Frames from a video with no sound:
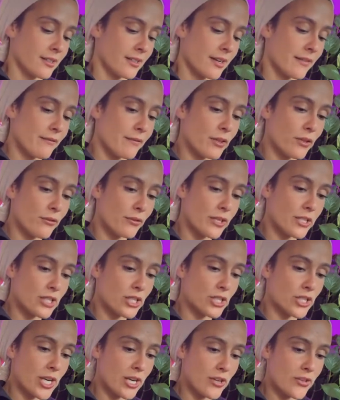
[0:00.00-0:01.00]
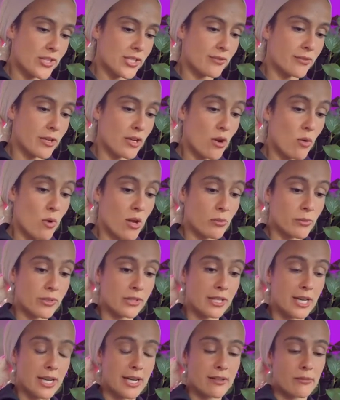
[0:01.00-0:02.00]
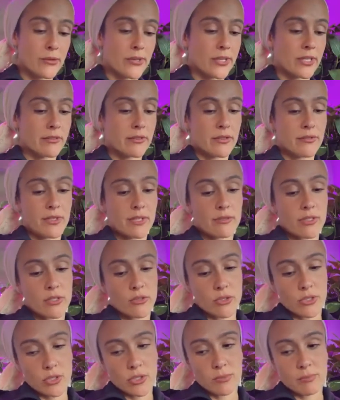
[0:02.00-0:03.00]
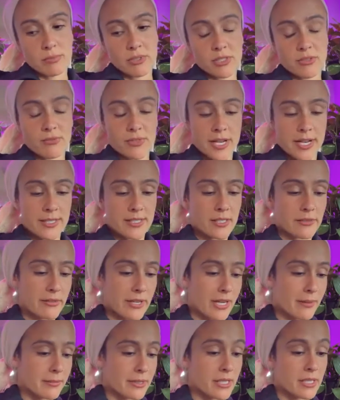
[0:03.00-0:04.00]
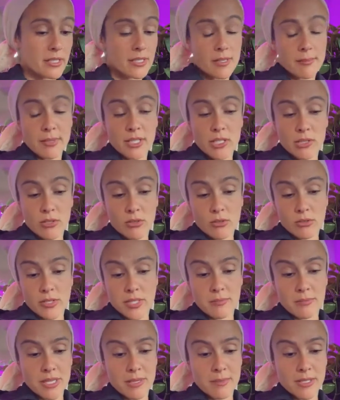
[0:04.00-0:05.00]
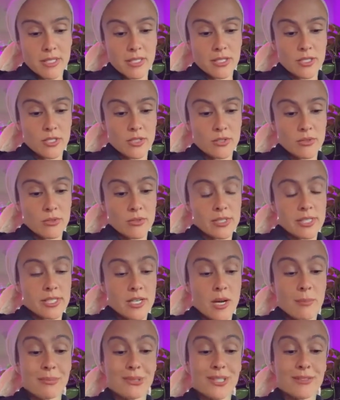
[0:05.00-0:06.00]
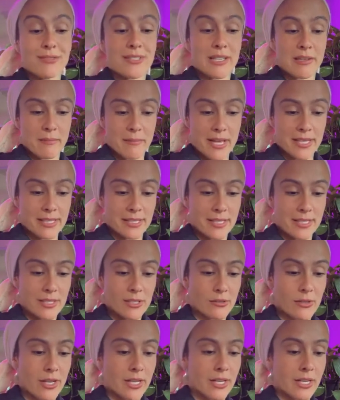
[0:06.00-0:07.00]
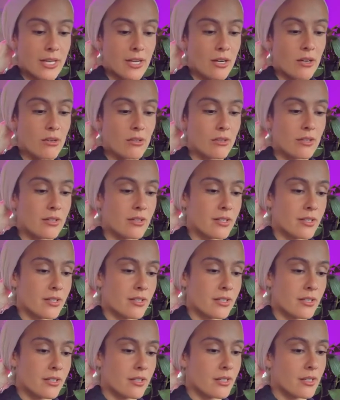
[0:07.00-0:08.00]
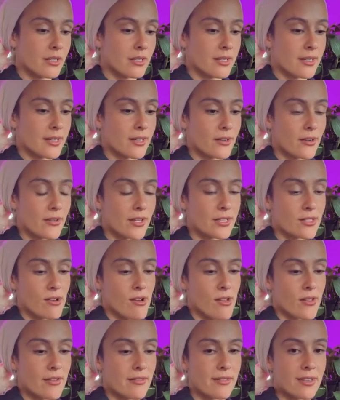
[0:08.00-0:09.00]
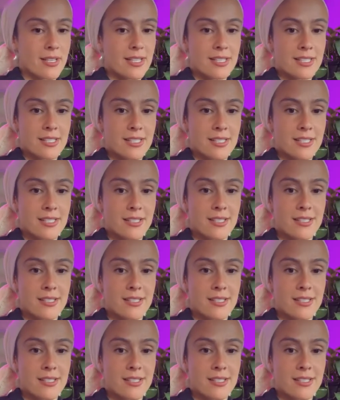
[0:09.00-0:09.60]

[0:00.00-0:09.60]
And feel free to share this video while we're live with any of your favorite groups, friends, family, somebody who could maybe use an uplifting message right now. I know that's all of us.